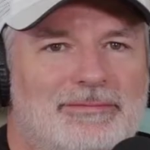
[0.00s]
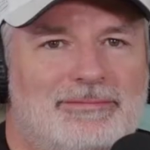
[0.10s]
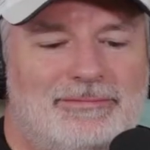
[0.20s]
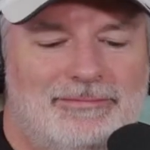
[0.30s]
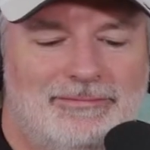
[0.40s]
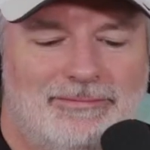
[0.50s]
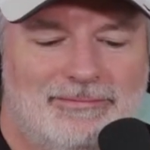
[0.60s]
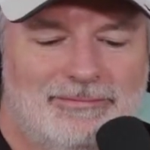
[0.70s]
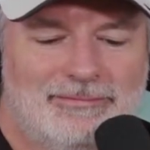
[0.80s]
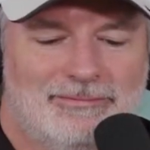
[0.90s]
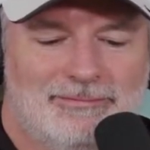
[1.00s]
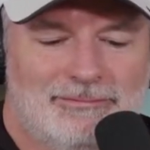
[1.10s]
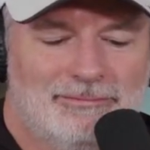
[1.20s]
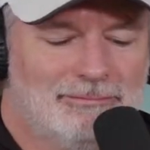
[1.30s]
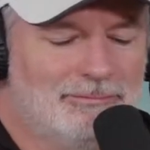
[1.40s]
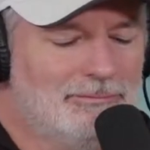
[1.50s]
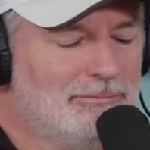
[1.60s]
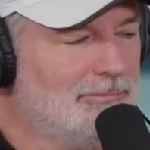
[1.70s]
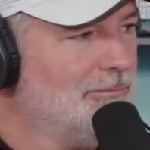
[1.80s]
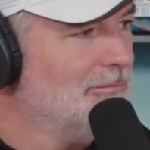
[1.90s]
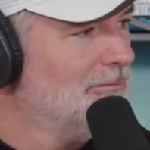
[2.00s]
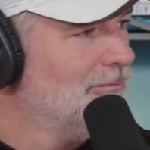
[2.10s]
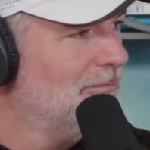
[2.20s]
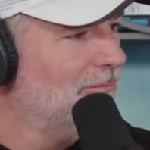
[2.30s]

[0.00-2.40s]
No words are spoken by the person on screen.